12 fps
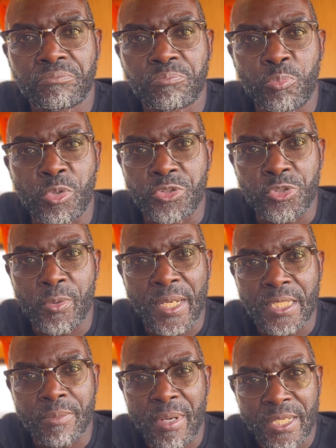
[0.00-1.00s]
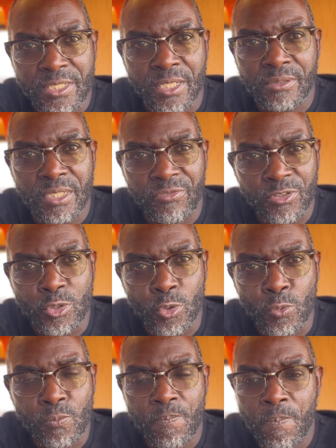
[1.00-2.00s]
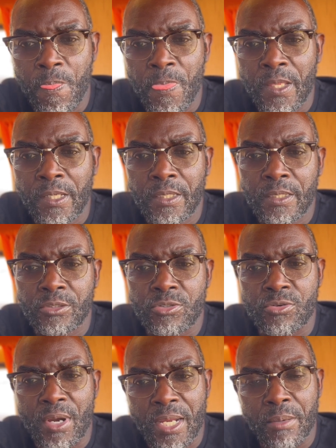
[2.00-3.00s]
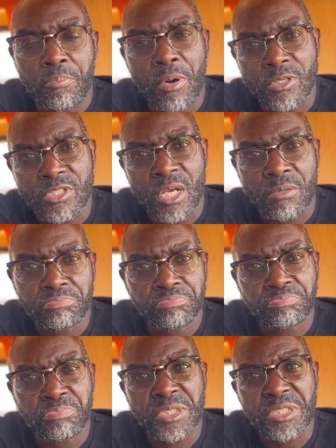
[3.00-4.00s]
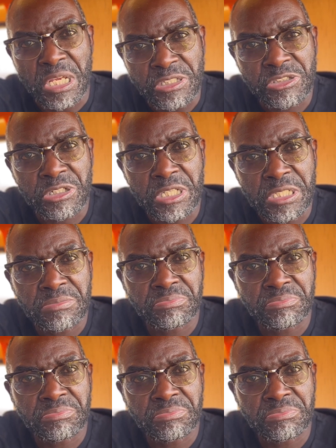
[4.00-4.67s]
would do any better, if at all. Graham Potter, potentially.